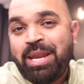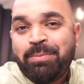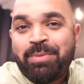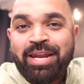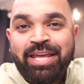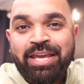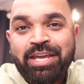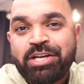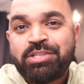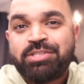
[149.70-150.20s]

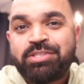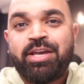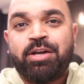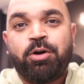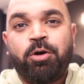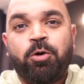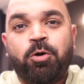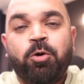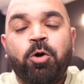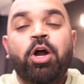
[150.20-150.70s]
years
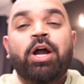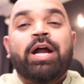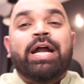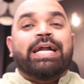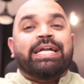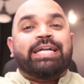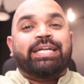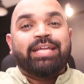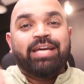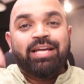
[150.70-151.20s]
ago,
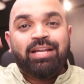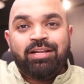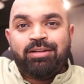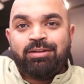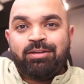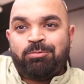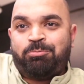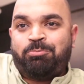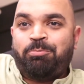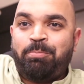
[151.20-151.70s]

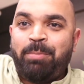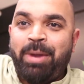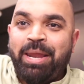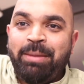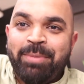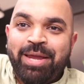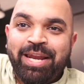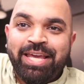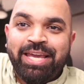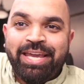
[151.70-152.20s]
till
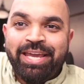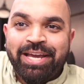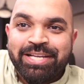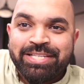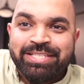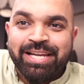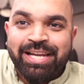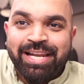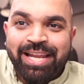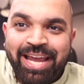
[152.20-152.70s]
many years
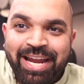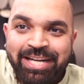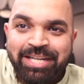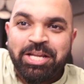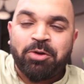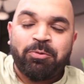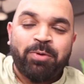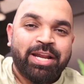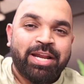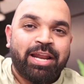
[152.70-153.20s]

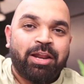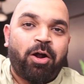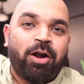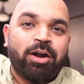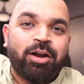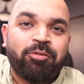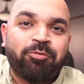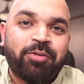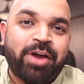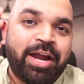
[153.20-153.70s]
later, when a lot
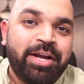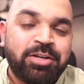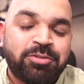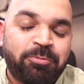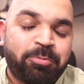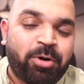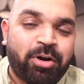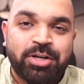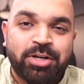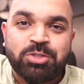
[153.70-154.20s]
of kinds of
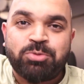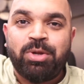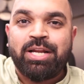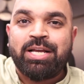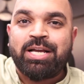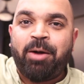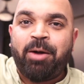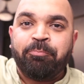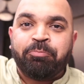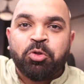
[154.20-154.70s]
products will
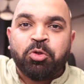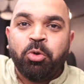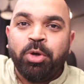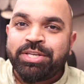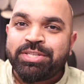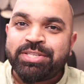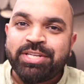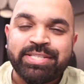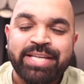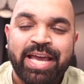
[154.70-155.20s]
come,
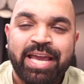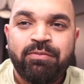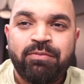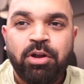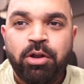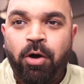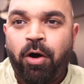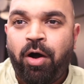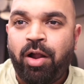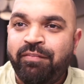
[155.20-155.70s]
UX design will
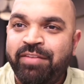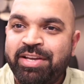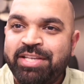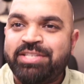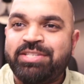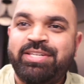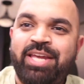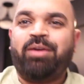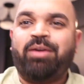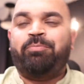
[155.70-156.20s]
always
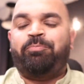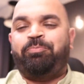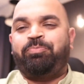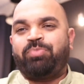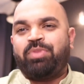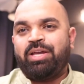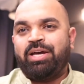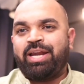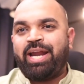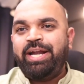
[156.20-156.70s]
stay,
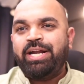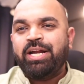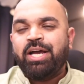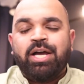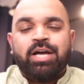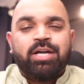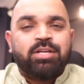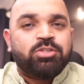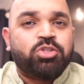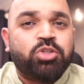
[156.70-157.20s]
right?
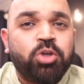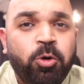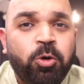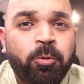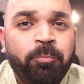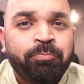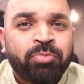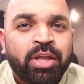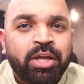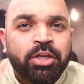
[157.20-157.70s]

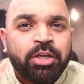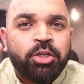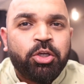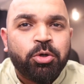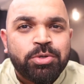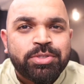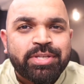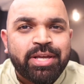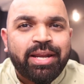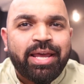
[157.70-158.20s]
So
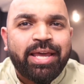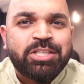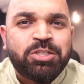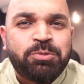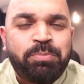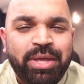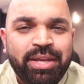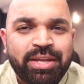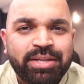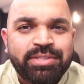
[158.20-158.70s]
user
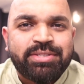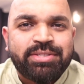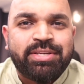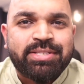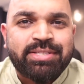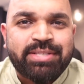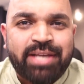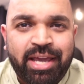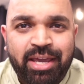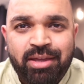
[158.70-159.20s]
experience
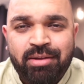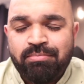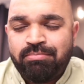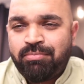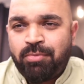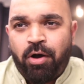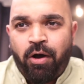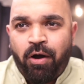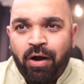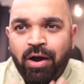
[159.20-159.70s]
design,
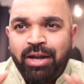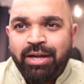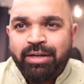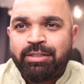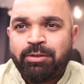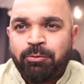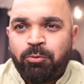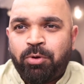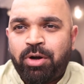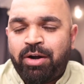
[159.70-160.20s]

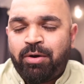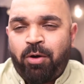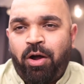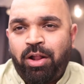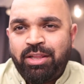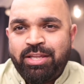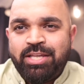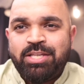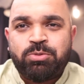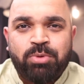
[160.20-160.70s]
all
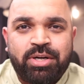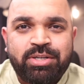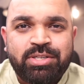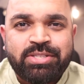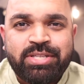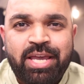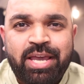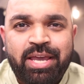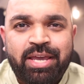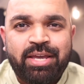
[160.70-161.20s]
these words
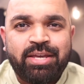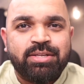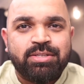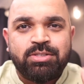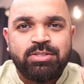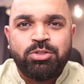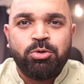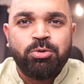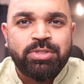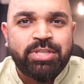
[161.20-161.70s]
say
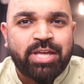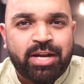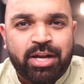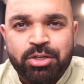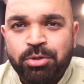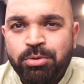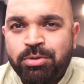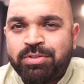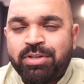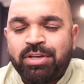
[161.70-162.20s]
is there are
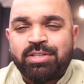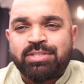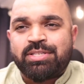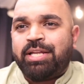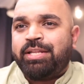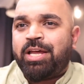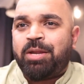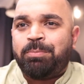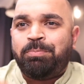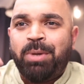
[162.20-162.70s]
users and
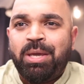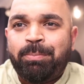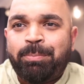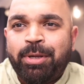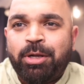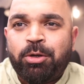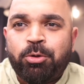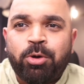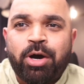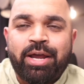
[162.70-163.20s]
there are people
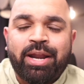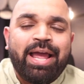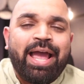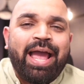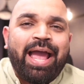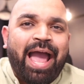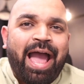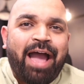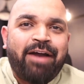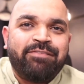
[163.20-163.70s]
who are
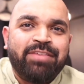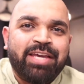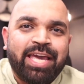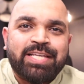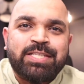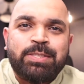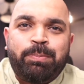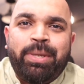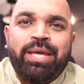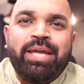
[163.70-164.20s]
having
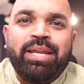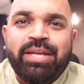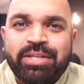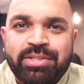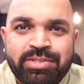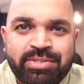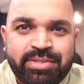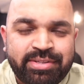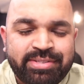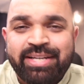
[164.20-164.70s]

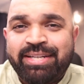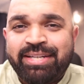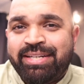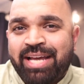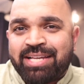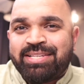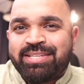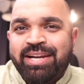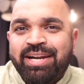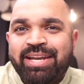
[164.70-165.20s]
experiences. It
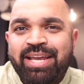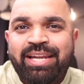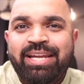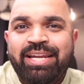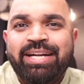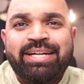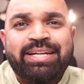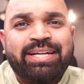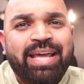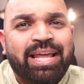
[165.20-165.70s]
doesn't really
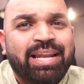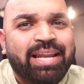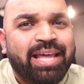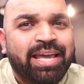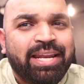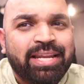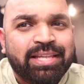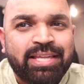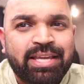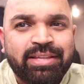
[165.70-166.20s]
tell
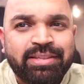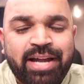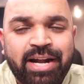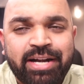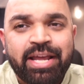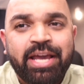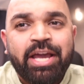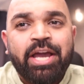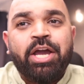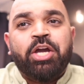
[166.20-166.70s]
anything
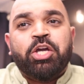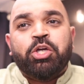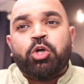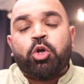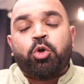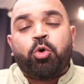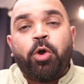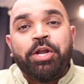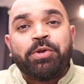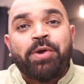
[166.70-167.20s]
that you're
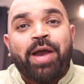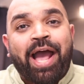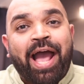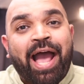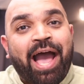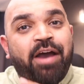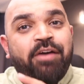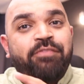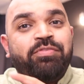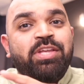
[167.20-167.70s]
going to
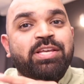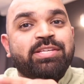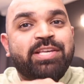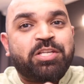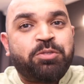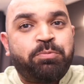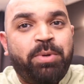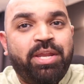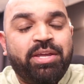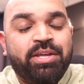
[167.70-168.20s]
have these
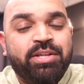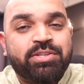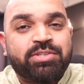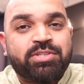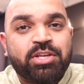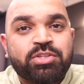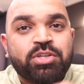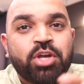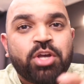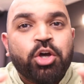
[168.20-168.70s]

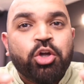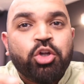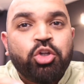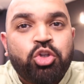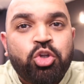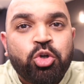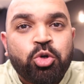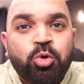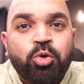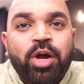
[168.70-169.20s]
experiences
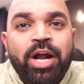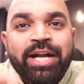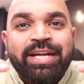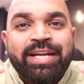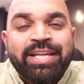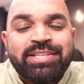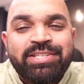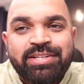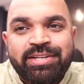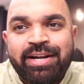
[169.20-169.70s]
through a
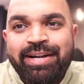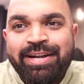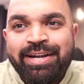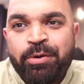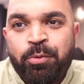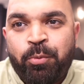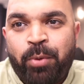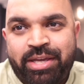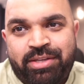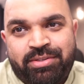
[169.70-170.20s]
digital
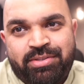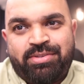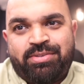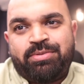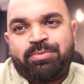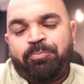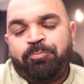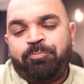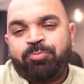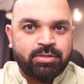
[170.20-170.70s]
device.
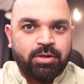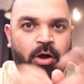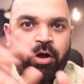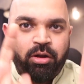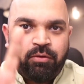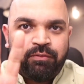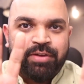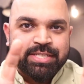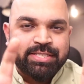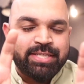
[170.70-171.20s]

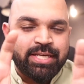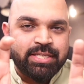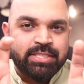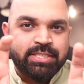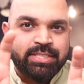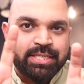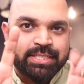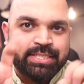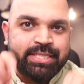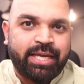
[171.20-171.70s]
Always these
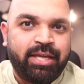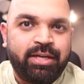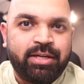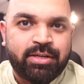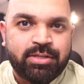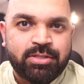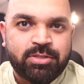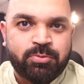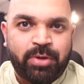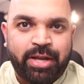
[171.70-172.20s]

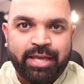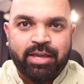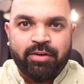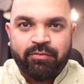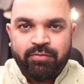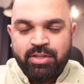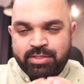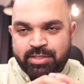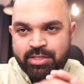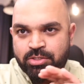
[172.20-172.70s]
designers, when I give
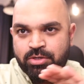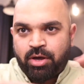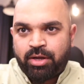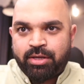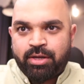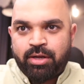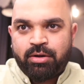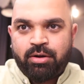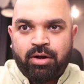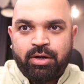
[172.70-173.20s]
this
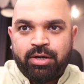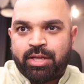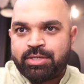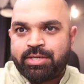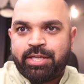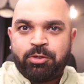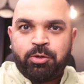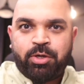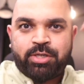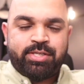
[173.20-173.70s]
historical context,
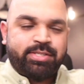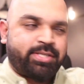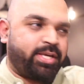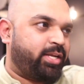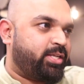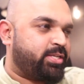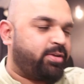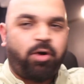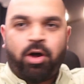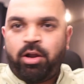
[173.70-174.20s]
UX
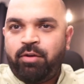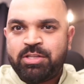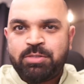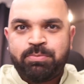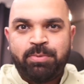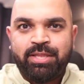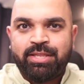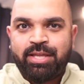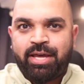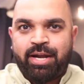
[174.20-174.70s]
designers have always
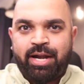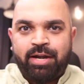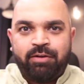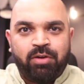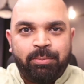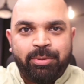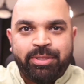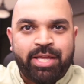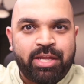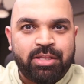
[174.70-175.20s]
been there and will
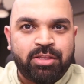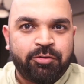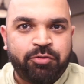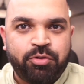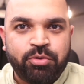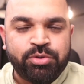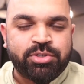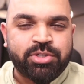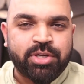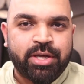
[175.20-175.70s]
be there in the
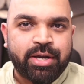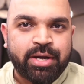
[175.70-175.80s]
future.